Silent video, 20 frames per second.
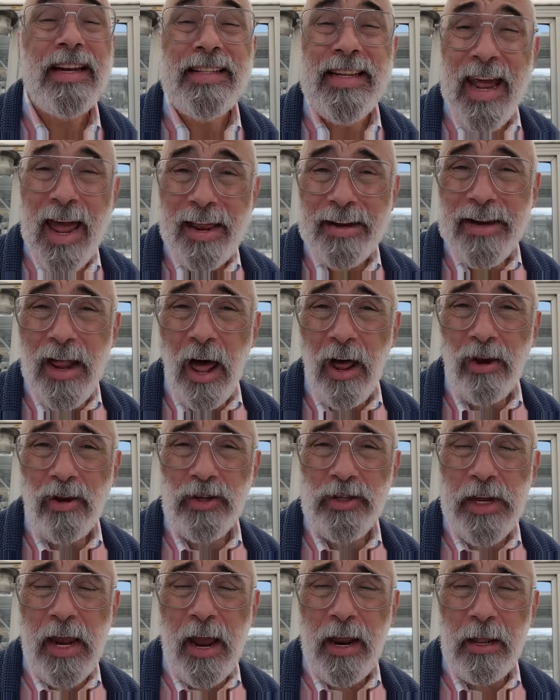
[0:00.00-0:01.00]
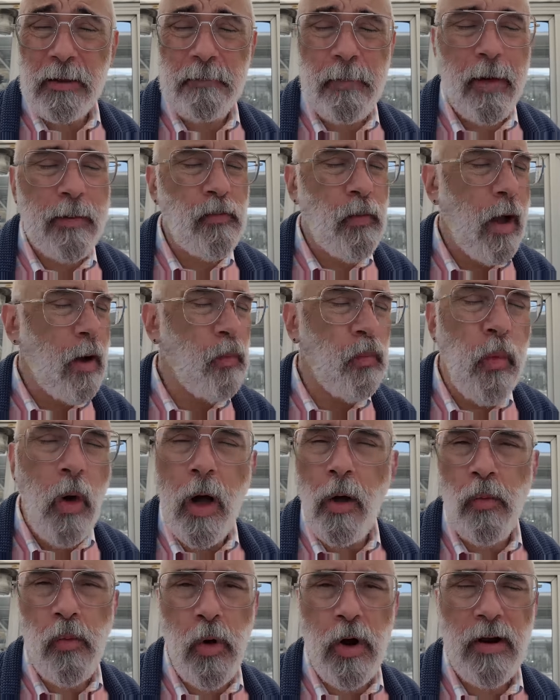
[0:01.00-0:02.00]
$10 to get in, by the way,
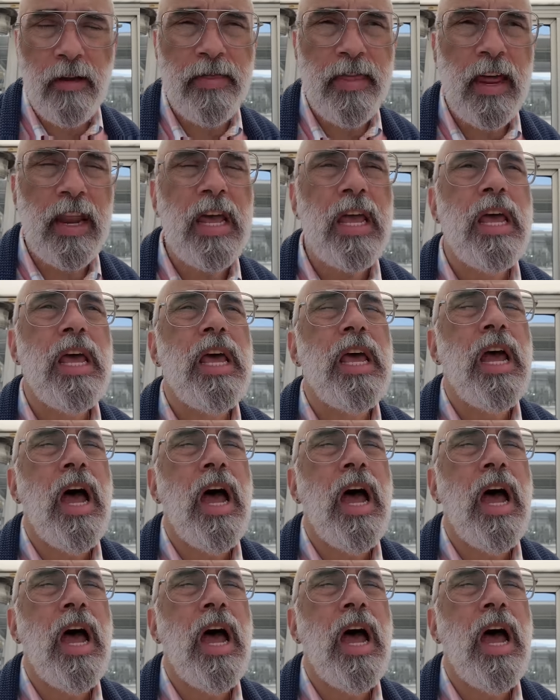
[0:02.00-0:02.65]
well worth it.